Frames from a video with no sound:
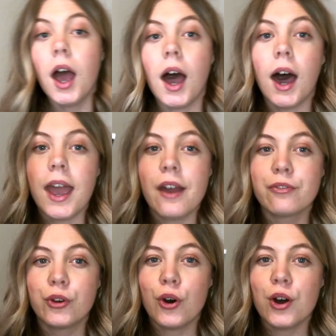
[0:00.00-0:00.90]
I
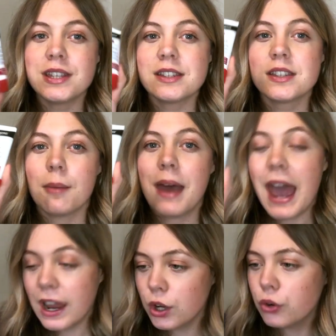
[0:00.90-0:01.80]
have got some
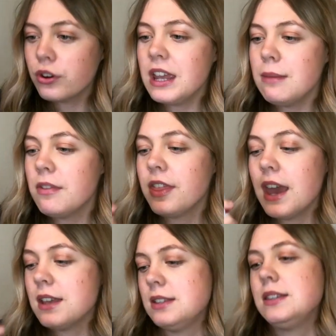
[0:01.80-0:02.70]
hand cream.
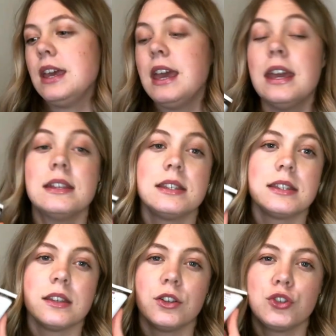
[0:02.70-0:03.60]
This
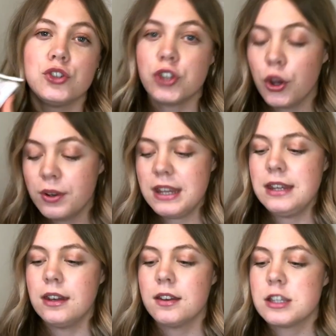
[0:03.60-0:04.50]
is so
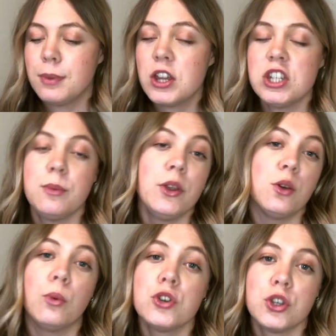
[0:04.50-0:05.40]
needed, especially when
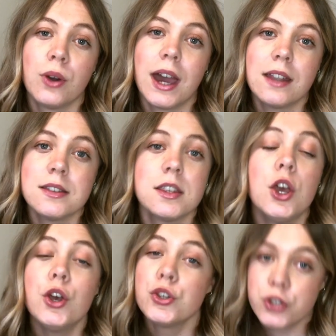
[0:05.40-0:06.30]
you're washing your hands
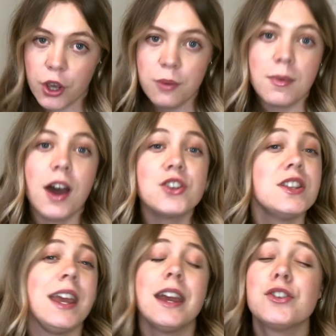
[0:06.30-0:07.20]
so much,
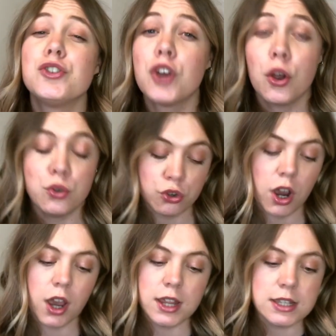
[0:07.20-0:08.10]
they get so
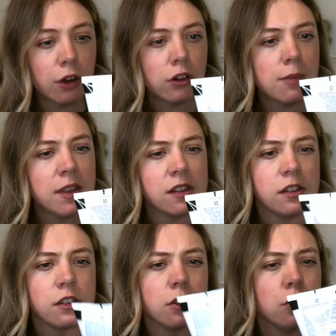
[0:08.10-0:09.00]
dried. cream, this is
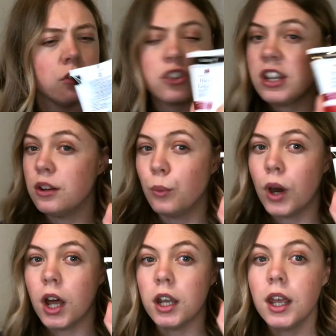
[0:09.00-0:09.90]
just a Neutrogena
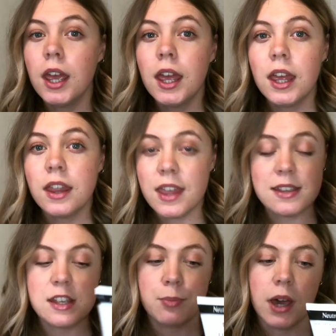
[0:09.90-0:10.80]
one. This
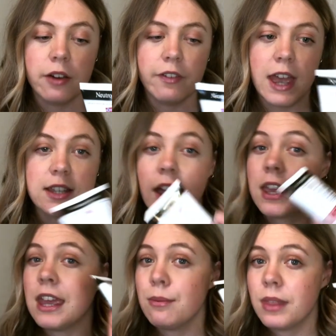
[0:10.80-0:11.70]
is perfect. I
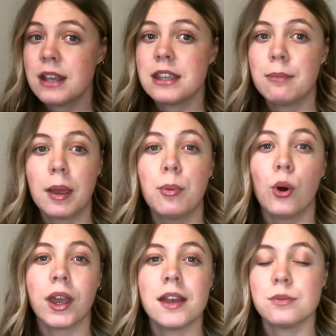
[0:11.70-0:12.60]
keep this in my
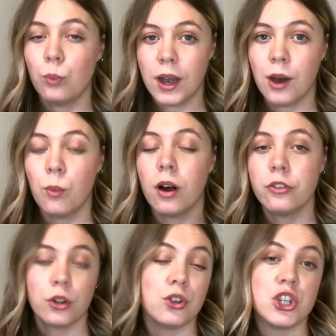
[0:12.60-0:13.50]
pocket as well
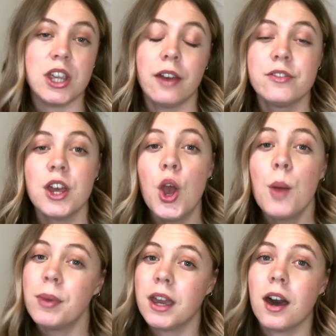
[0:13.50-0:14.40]
whilst on shift
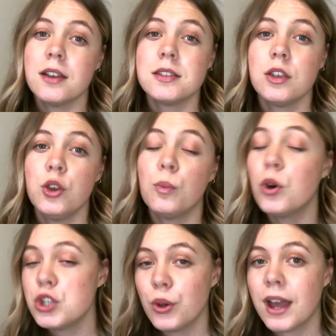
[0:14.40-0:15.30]
because you're
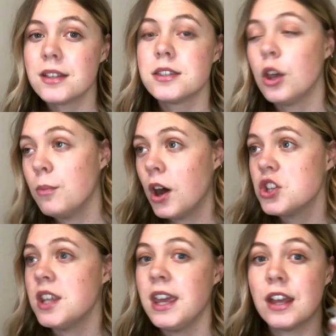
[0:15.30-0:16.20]
washing your hands so
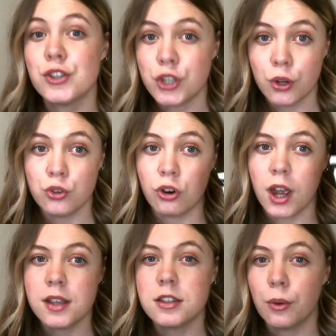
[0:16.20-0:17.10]
much they get so
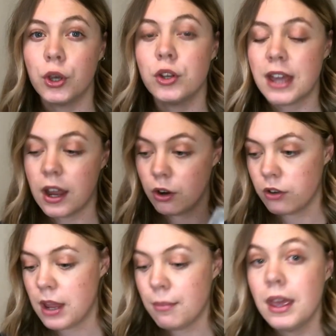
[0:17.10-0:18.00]
dry, so a good hand
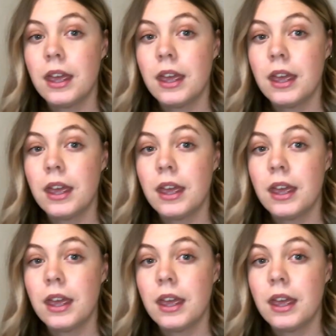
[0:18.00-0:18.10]
cream